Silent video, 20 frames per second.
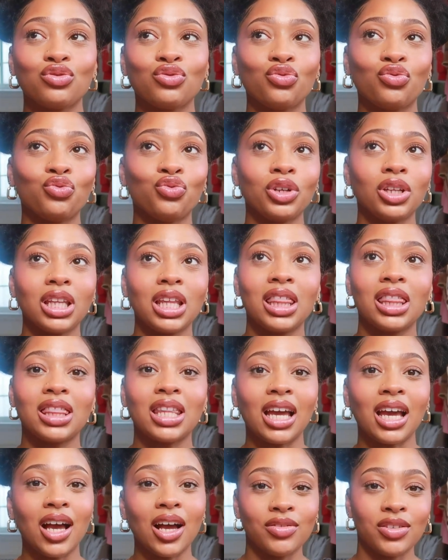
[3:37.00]
really
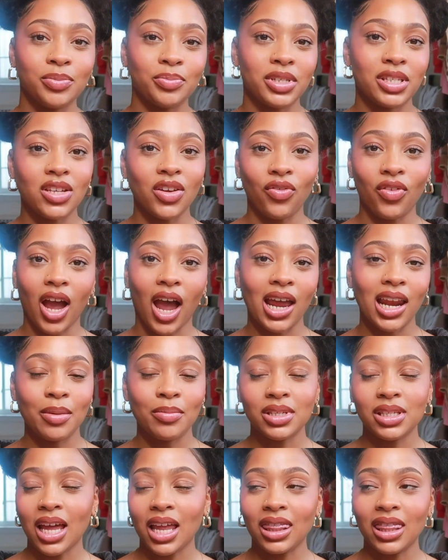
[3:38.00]
think of specific
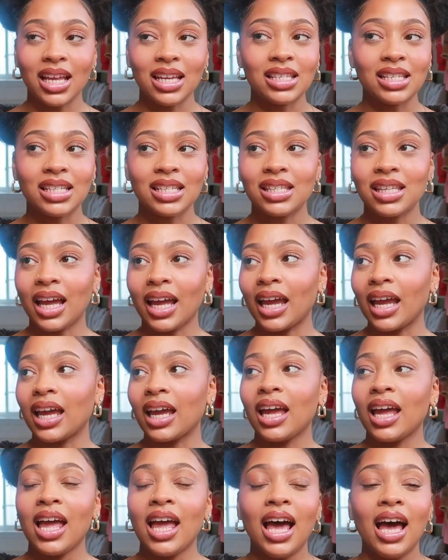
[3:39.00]
items unless it's
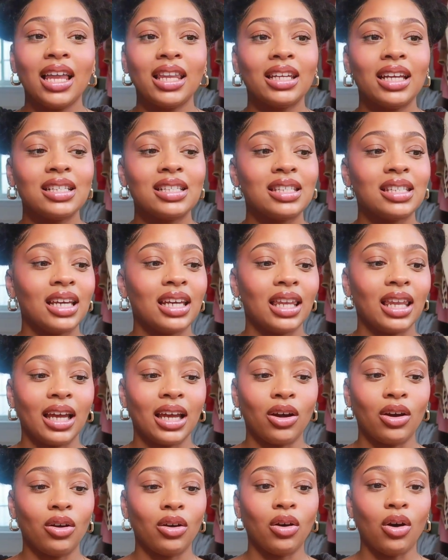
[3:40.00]
like, let's say
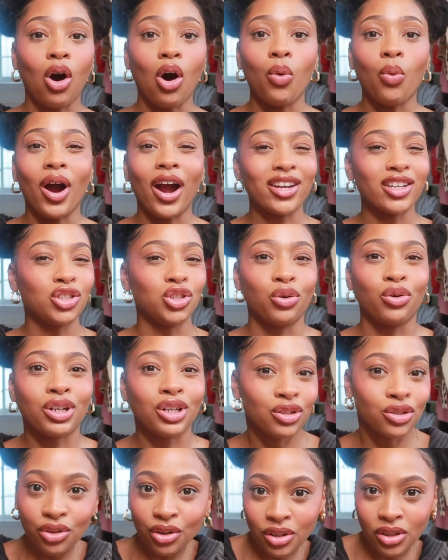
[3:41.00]
like all white
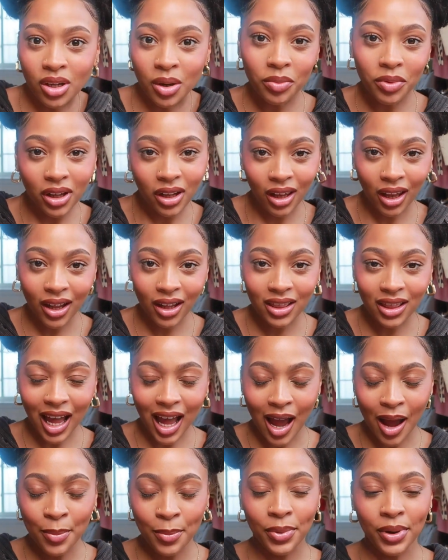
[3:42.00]
Jordans or something like
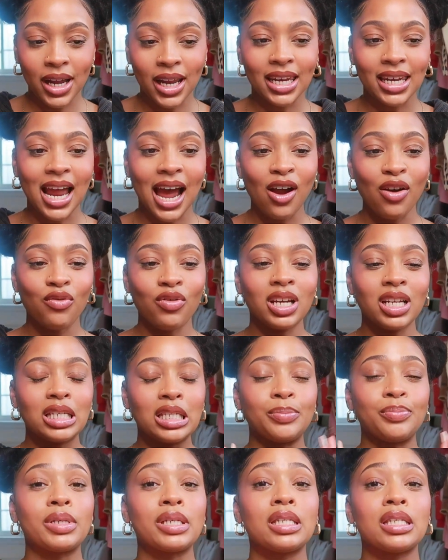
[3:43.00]
that, but not really
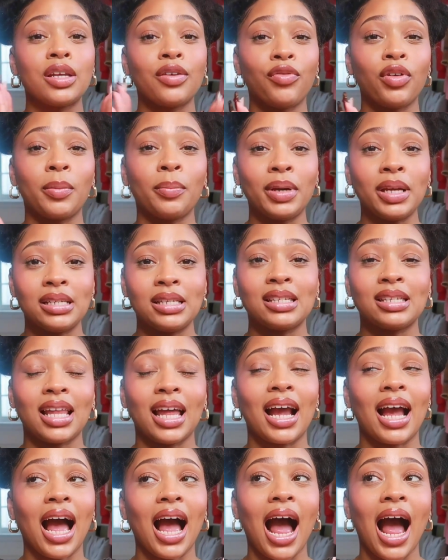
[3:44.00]
specific pieces.
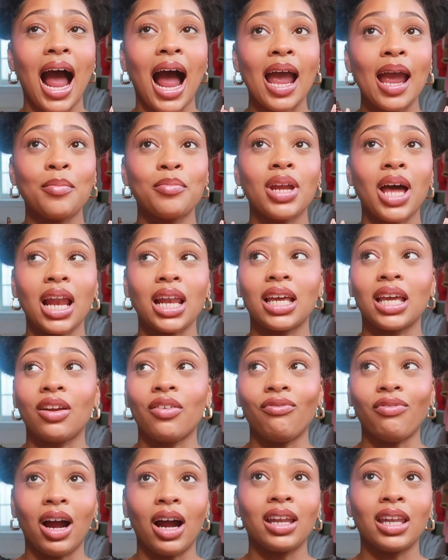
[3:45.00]
Like, I'm not
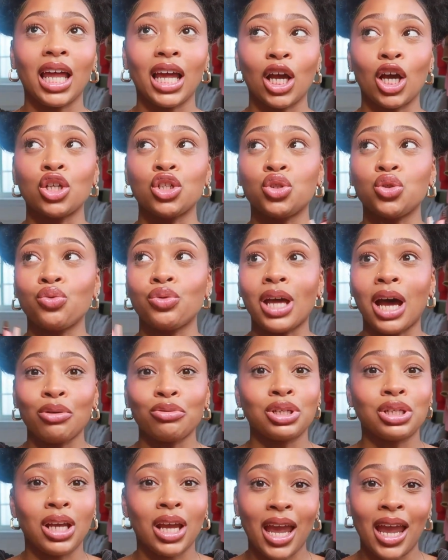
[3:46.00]
gonna find like a
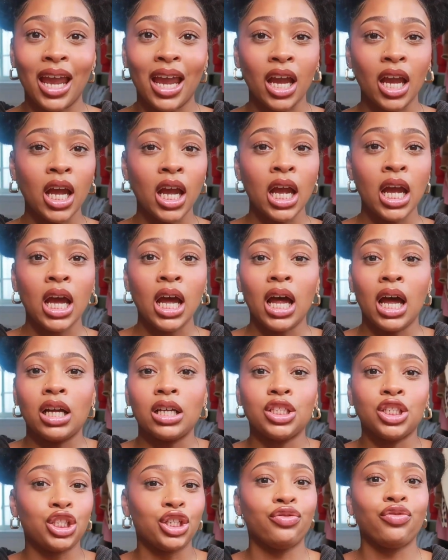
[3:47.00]
2008
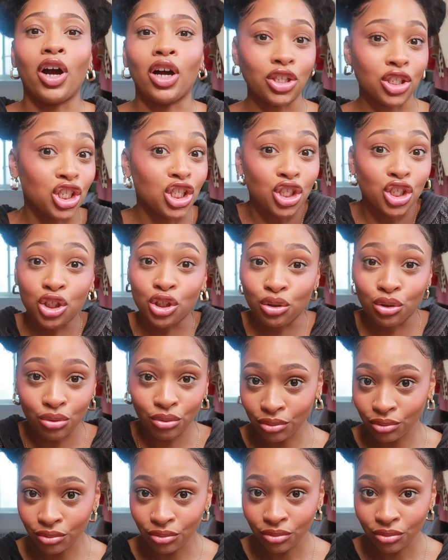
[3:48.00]
Givenchy shoe